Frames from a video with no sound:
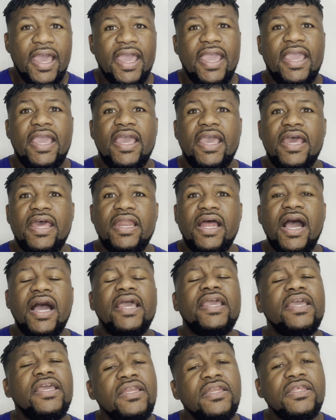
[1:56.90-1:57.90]
And
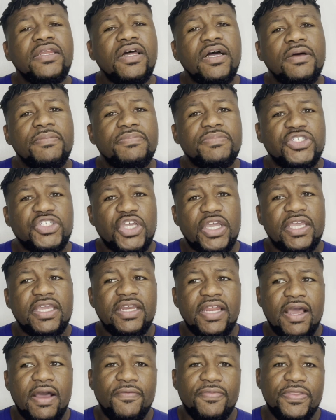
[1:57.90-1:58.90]
I ended up
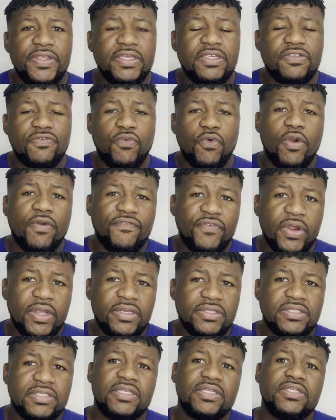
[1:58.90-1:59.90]
checking out these 4
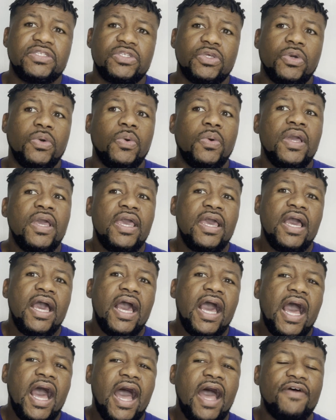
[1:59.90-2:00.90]
fragrances. So
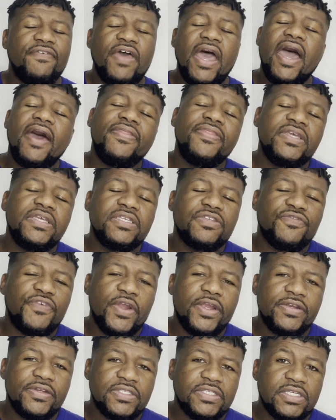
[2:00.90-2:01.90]
I've had these
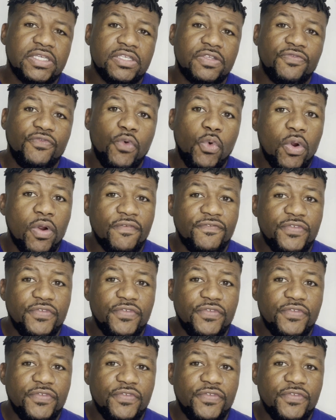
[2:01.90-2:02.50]
fragrances for a